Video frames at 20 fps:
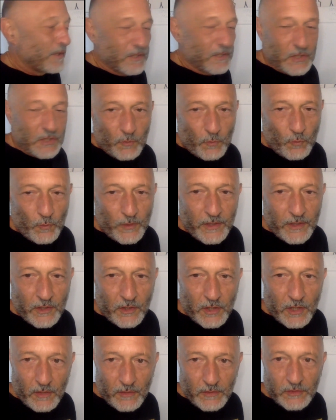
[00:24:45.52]
what we're going to do.
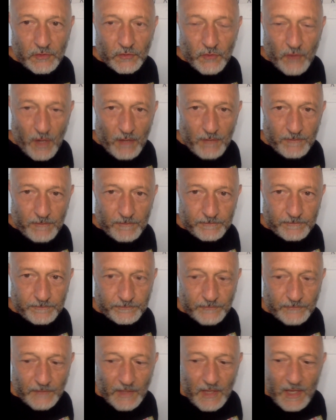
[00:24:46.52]
We are going to draw
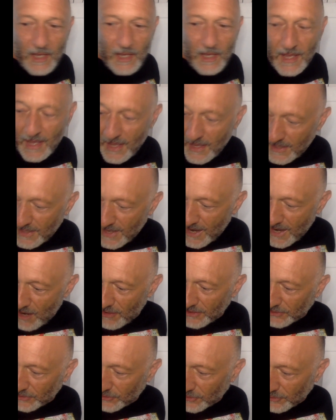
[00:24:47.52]
a
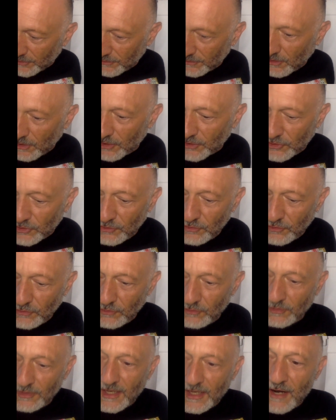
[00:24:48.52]
character,
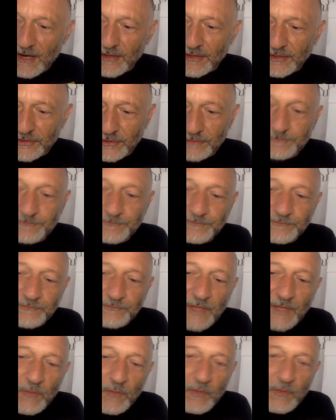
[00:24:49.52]
cartoon character,
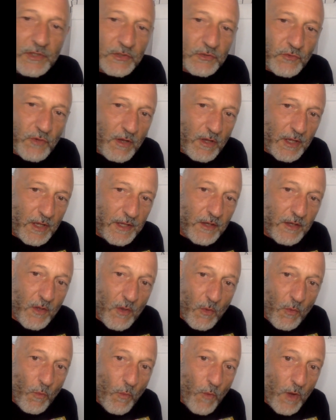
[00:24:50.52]
and we're going to draw it
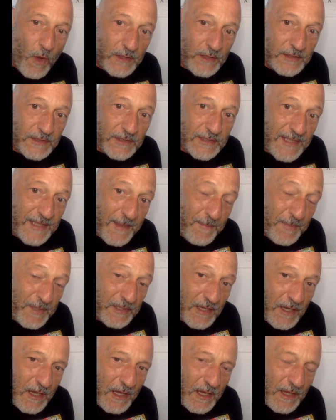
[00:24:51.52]
one step
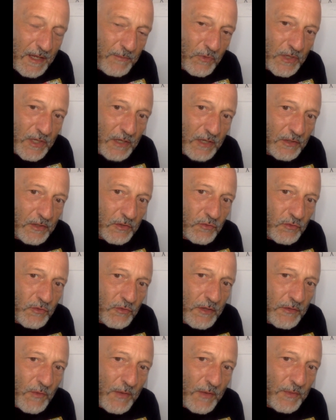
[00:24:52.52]
at a time. We're not going to
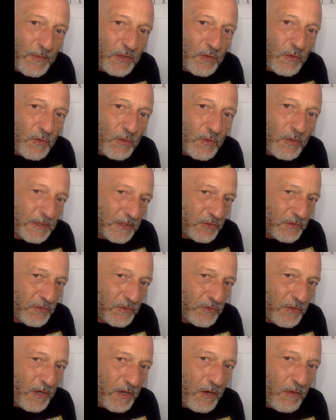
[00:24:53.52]
draw it the way we normally
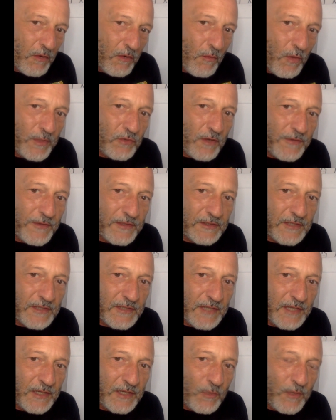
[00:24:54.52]
draw, where we draw things
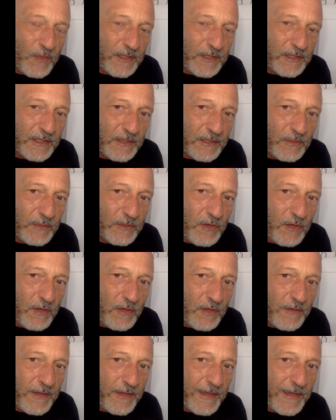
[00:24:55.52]
kind of quickly. We
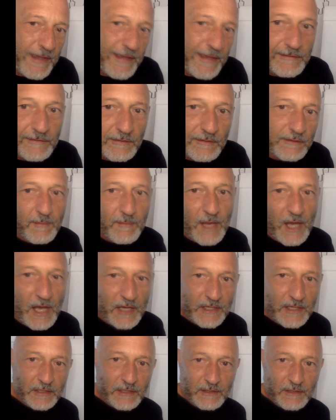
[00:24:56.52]
draw the head and the
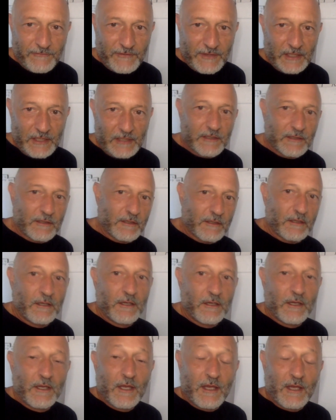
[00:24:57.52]
body and the feet and
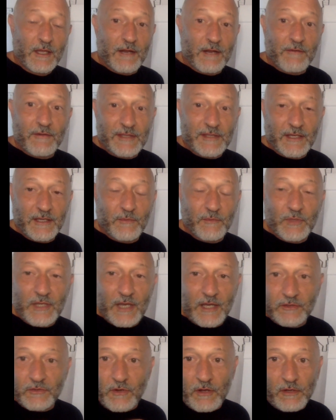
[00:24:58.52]
everything. We
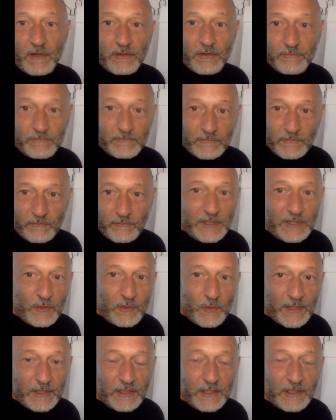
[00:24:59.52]
kind of draw pretty